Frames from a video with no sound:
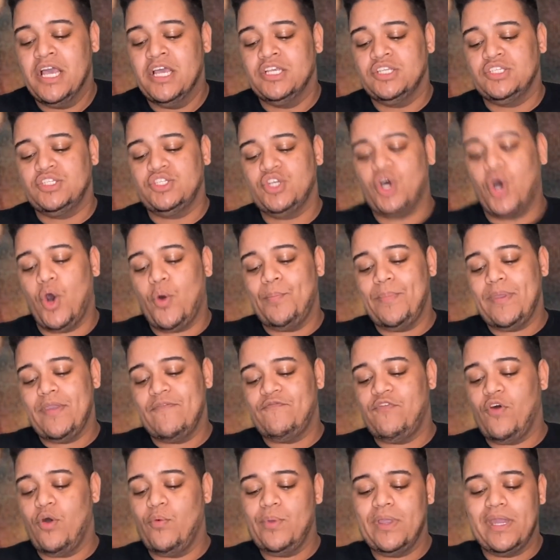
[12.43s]
So
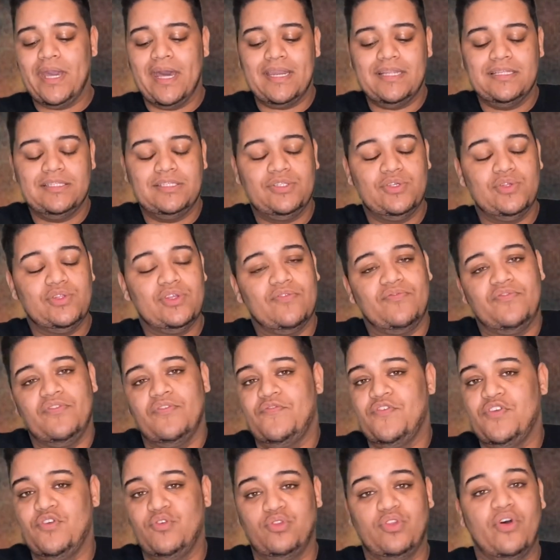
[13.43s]
before we get into the review,